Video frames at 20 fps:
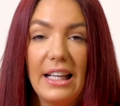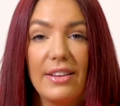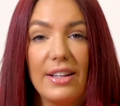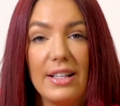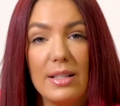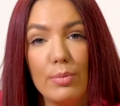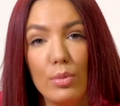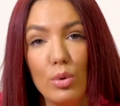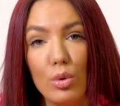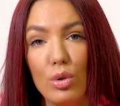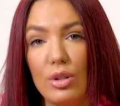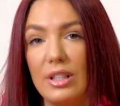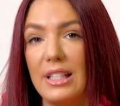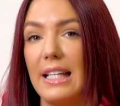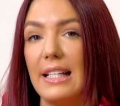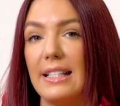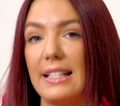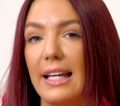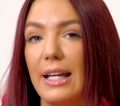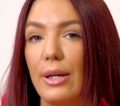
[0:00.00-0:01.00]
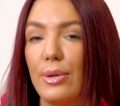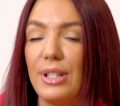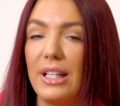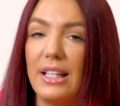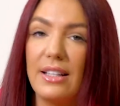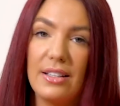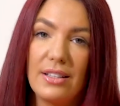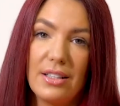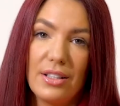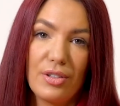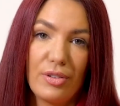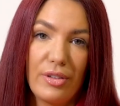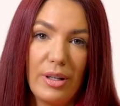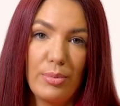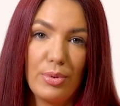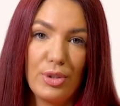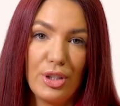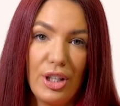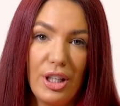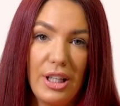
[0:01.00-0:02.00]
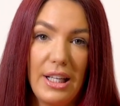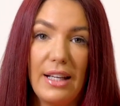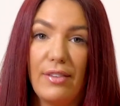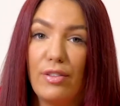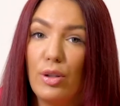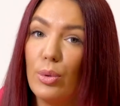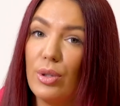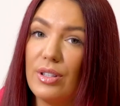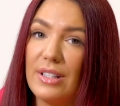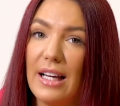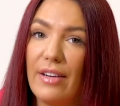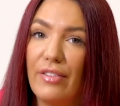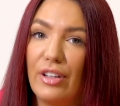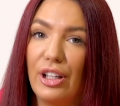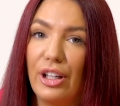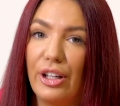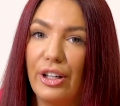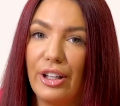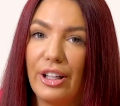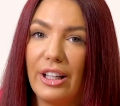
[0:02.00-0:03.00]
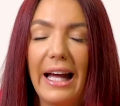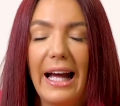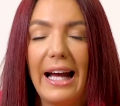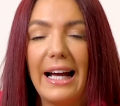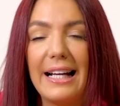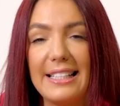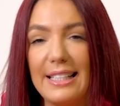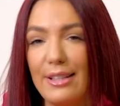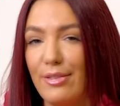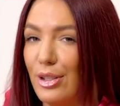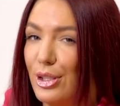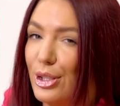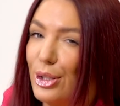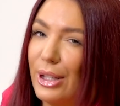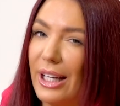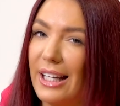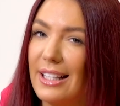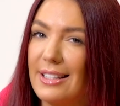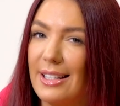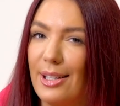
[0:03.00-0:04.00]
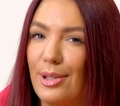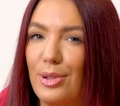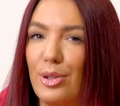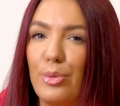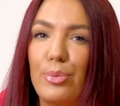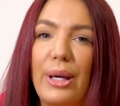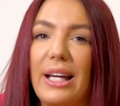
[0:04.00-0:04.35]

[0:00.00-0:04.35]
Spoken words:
There's more details in the description if you want to have a look. And if you do get in touch with